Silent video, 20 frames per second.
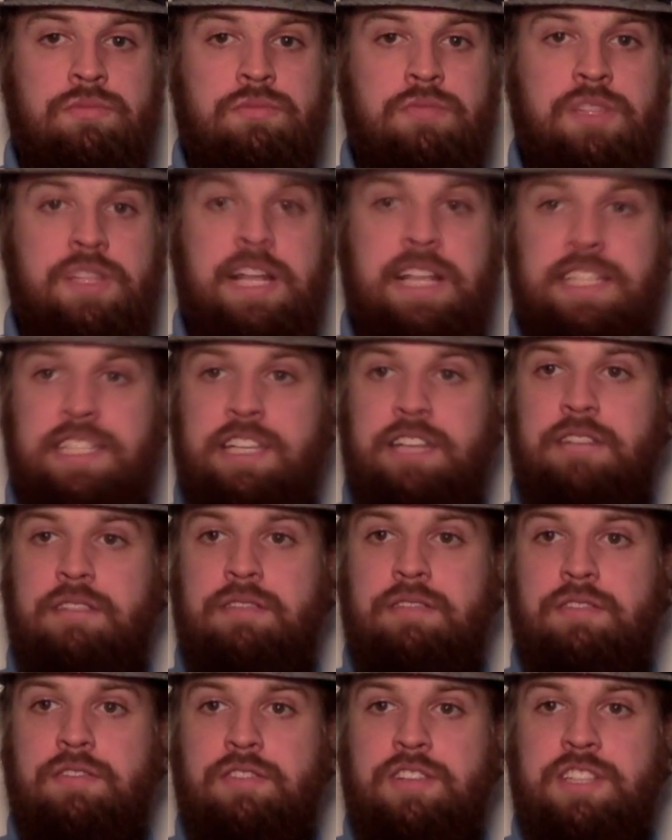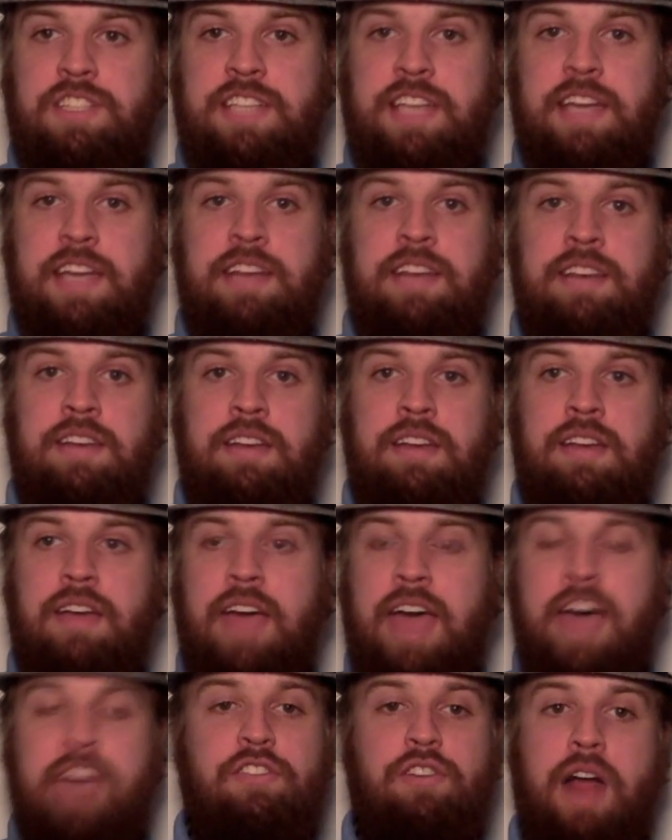And that's it for the second
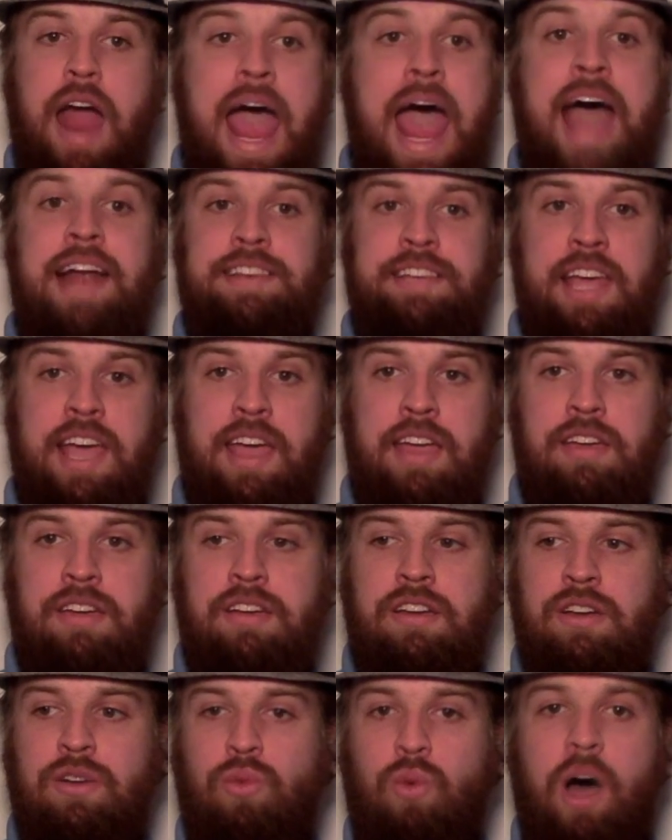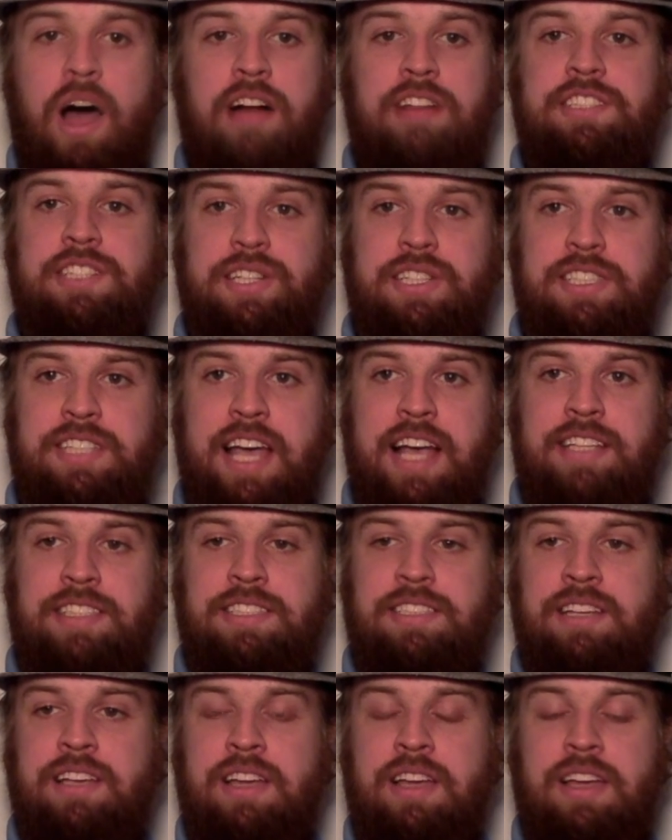ever Hat Day. Wild
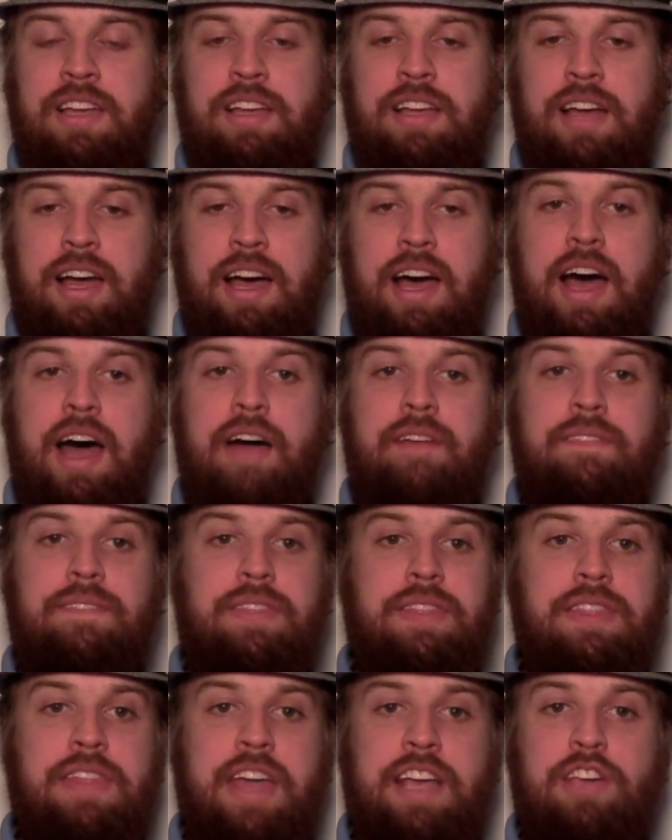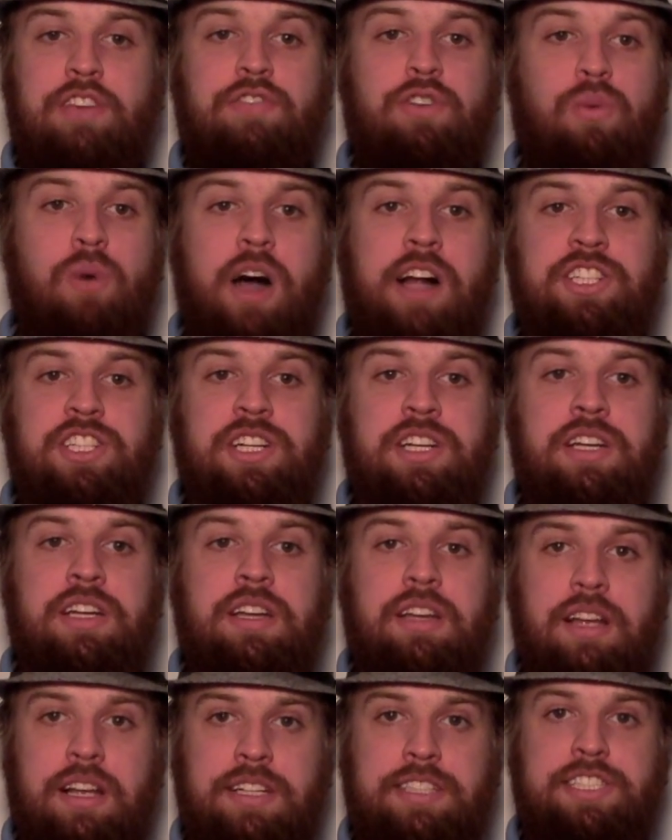success. Thank you for watching.
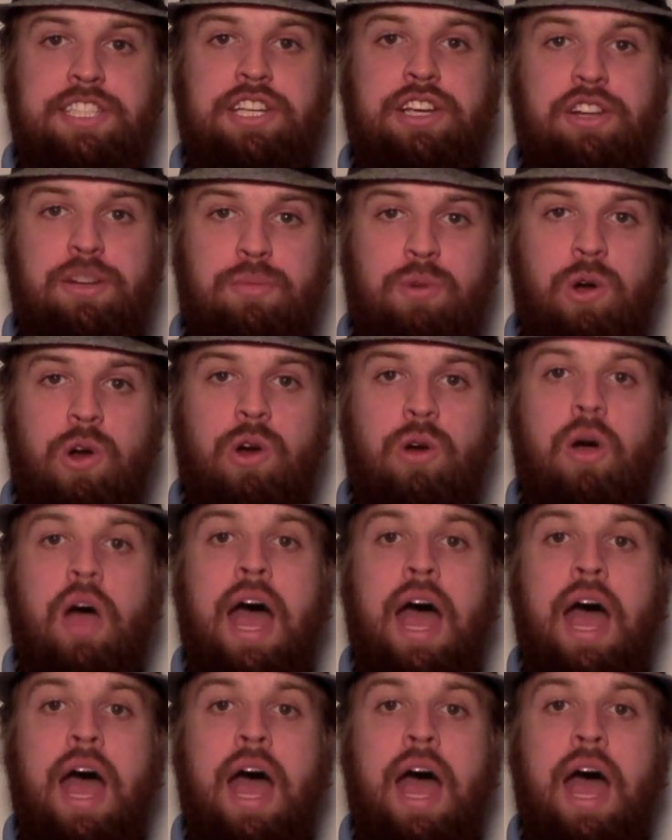I'll see you tomorrow.